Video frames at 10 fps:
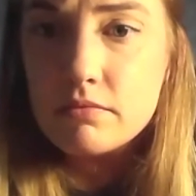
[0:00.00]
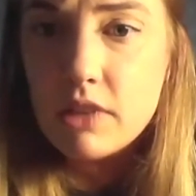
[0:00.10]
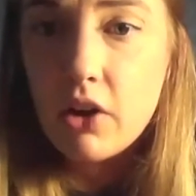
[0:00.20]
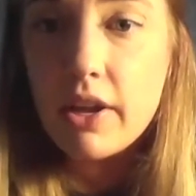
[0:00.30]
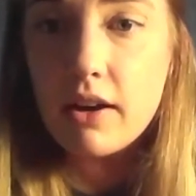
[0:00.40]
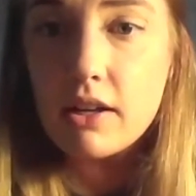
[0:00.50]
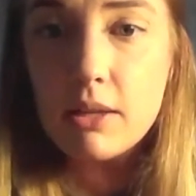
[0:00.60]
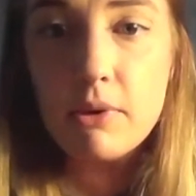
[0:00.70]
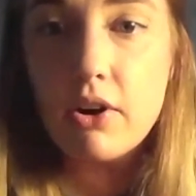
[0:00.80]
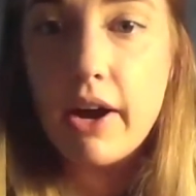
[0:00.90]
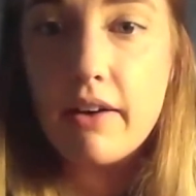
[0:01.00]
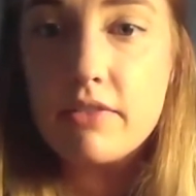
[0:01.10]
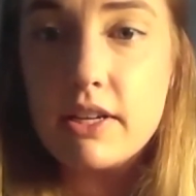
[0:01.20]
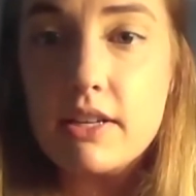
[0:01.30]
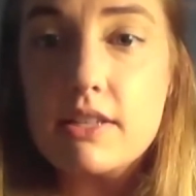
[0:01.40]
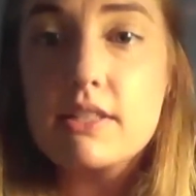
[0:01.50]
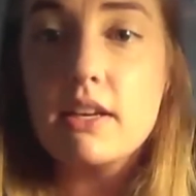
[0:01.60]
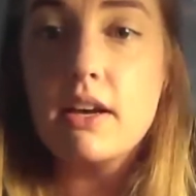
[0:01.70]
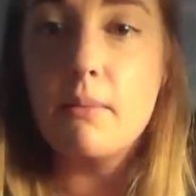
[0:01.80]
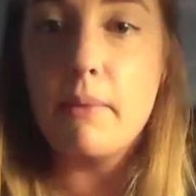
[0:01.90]
Oh yeah, Columbia Craft is
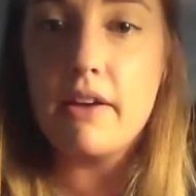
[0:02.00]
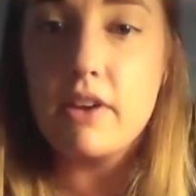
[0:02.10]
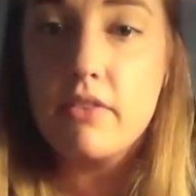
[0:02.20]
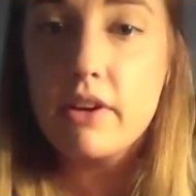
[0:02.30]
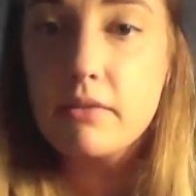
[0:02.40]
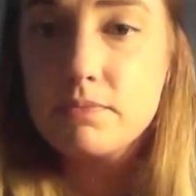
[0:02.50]
my favorite.